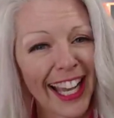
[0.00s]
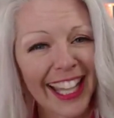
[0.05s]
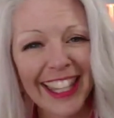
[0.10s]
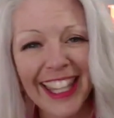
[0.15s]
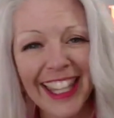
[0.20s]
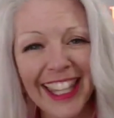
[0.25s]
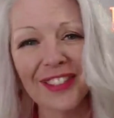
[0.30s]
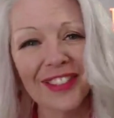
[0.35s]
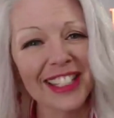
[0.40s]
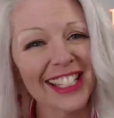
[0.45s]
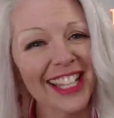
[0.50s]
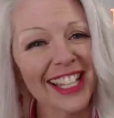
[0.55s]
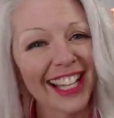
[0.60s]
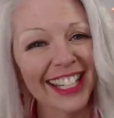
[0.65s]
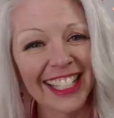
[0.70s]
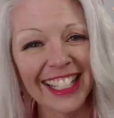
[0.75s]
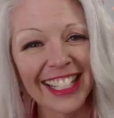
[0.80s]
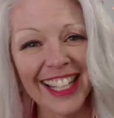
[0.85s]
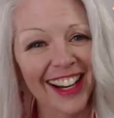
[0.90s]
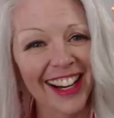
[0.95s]
That was
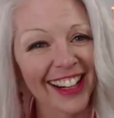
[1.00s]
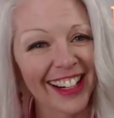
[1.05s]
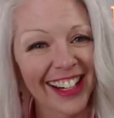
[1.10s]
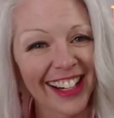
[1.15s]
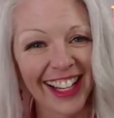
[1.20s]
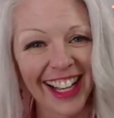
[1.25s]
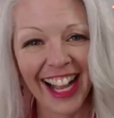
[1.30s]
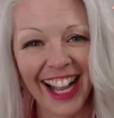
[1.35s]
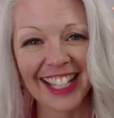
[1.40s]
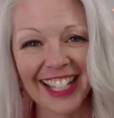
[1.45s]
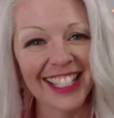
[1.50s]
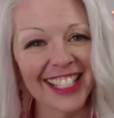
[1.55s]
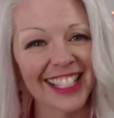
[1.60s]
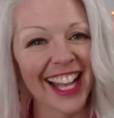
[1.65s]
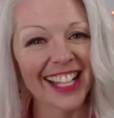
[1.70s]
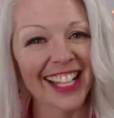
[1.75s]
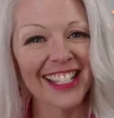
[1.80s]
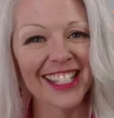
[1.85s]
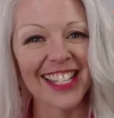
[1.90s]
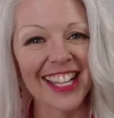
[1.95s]
not in there. I did
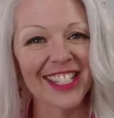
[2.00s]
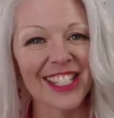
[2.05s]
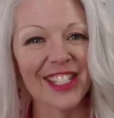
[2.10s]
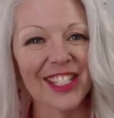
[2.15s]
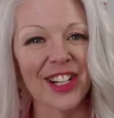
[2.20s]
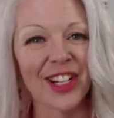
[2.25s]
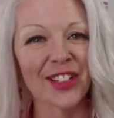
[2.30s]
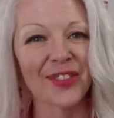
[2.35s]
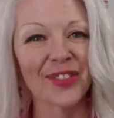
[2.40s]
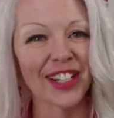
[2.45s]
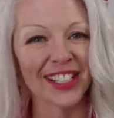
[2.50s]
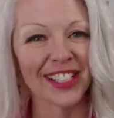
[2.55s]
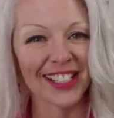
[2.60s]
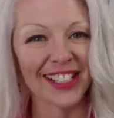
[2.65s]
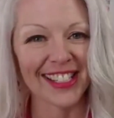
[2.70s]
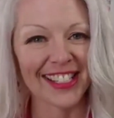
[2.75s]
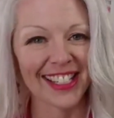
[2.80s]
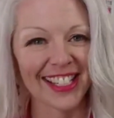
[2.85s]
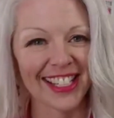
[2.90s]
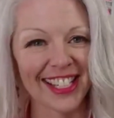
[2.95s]
not say Starbucks.
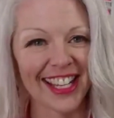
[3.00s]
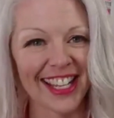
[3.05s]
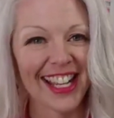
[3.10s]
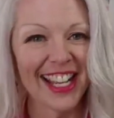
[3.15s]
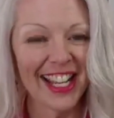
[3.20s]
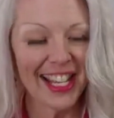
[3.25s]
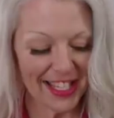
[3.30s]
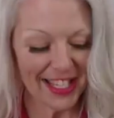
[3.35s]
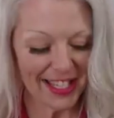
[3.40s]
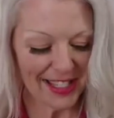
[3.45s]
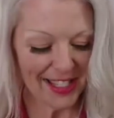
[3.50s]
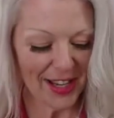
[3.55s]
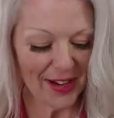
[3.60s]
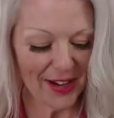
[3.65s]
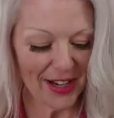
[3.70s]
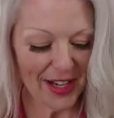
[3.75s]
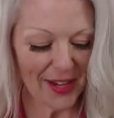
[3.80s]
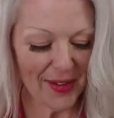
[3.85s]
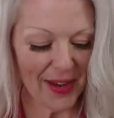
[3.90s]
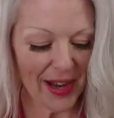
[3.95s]
So
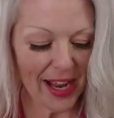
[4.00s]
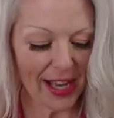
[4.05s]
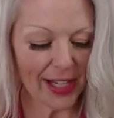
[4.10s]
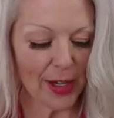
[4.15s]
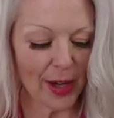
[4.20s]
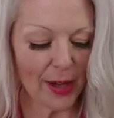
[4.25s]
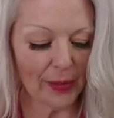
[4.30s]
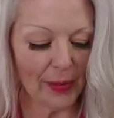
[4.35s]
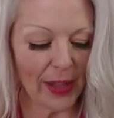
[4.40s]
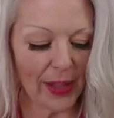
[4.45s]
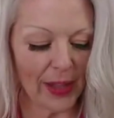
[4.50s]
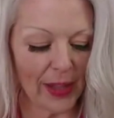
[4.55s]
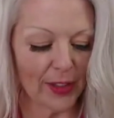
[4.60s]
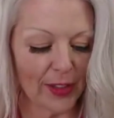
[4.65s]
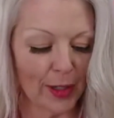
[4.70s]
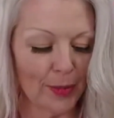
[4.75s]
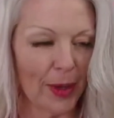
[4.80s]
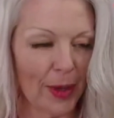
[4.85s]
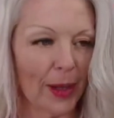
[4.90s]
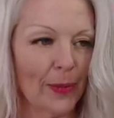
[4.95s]
anyway, I know I'm
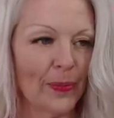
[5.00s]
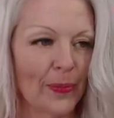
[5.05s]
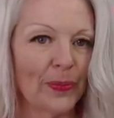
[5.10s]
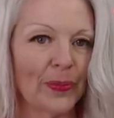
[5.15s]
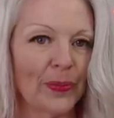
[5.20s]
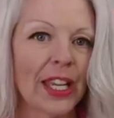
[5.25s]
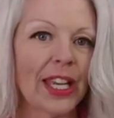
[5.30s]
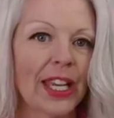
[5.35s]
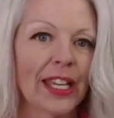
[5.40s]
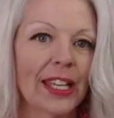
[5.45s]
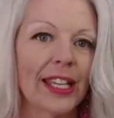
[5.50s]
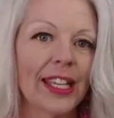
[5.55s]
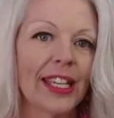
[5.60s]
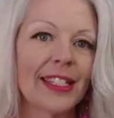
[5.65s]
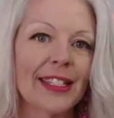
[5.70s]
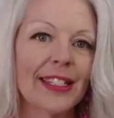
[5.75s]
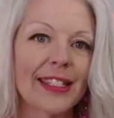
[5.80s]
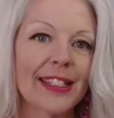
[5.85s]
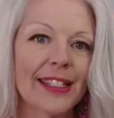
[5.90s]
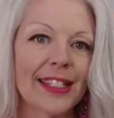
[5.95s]
laughing, but
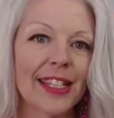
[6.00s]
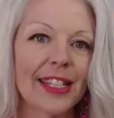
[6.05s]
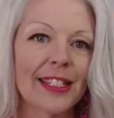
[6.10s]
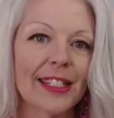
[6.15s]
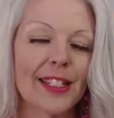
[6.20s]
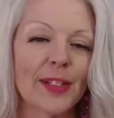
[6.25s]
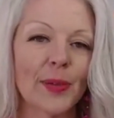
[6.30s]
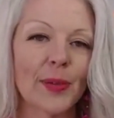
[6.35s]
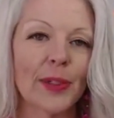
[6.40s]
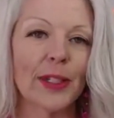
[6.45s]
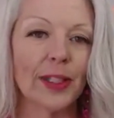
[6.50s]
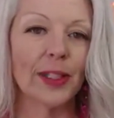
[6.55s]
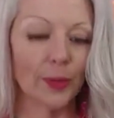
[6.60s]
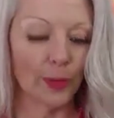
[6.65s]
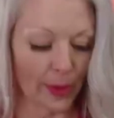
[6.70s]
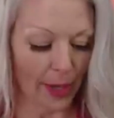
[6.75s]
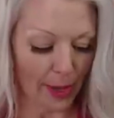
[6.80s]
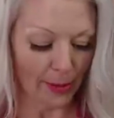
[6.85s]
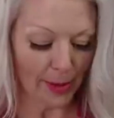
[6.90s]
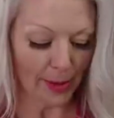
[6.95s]
it's a real
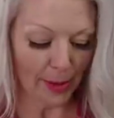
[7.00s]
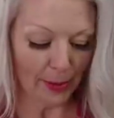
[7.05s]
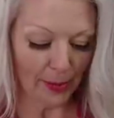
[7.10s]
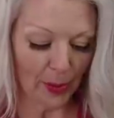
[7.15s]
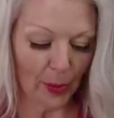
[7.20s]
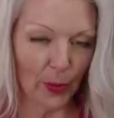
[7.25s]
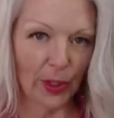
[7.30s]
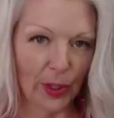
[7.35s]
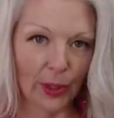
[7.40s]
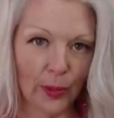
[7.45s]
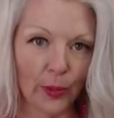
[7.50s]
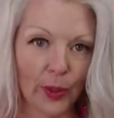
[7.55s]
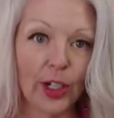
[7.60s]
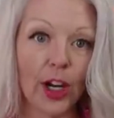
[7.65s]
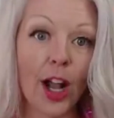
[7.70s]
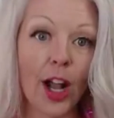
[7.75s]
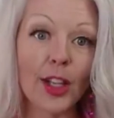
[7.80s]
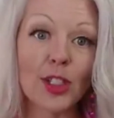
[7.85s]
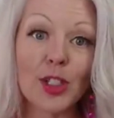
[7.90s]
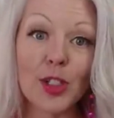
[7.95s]
problem. We're
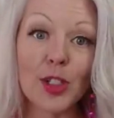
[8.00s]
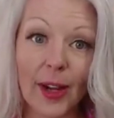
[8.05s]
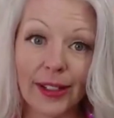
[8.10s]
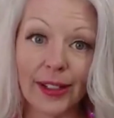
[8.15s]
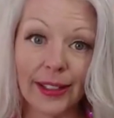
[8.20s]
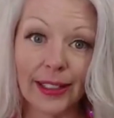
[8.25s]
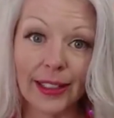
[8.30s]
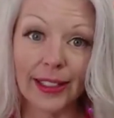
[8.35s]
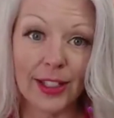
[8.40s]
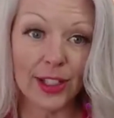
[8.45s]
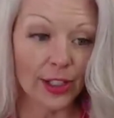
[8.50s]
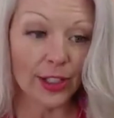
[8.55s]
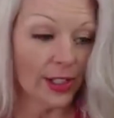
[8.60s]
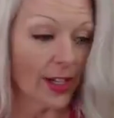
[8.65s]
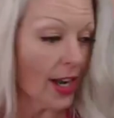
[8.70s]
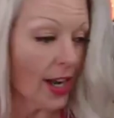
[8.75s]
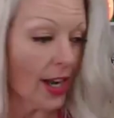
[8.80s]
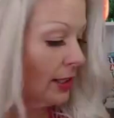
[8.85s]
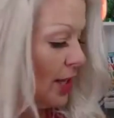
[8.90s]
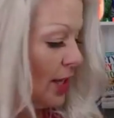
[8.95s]
all struggling, so you're
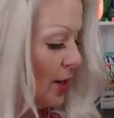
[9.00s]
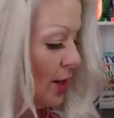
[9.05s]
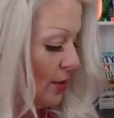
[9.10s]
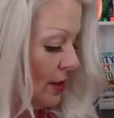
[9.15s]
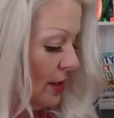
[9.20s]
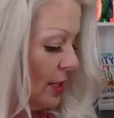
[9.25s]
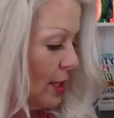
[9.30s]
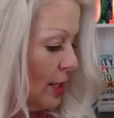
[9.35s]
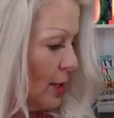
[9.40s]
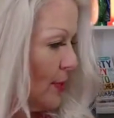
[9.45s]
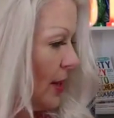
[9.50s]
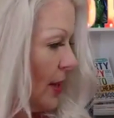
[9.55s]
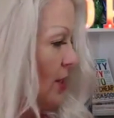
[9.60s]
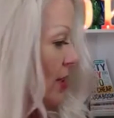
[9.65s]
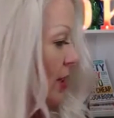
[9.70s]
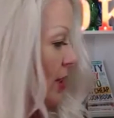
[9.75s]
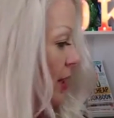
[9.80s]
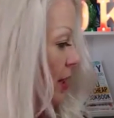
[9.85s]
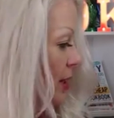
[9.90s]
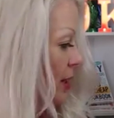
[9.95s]
not alone,
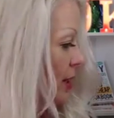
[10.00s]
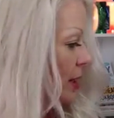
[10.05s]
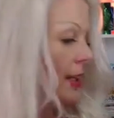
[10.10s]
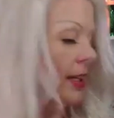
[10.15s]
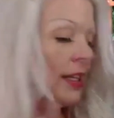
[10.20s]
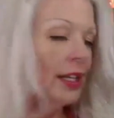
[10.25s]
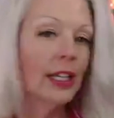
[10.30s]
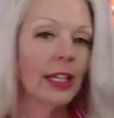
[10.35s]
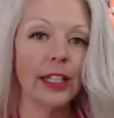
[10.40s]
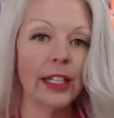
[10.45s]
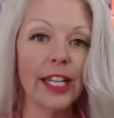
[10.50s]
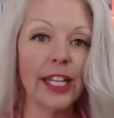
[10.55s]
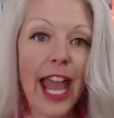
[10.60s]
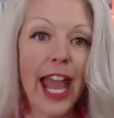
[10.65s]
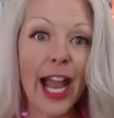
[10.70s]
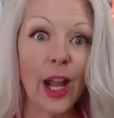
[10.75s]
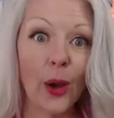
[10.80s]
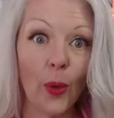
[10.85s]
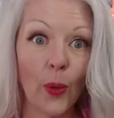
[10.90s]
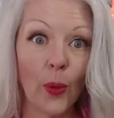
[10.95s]
especially
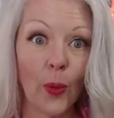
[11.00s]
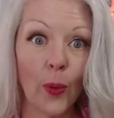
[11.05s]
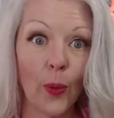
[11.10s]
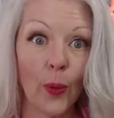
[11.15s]
now.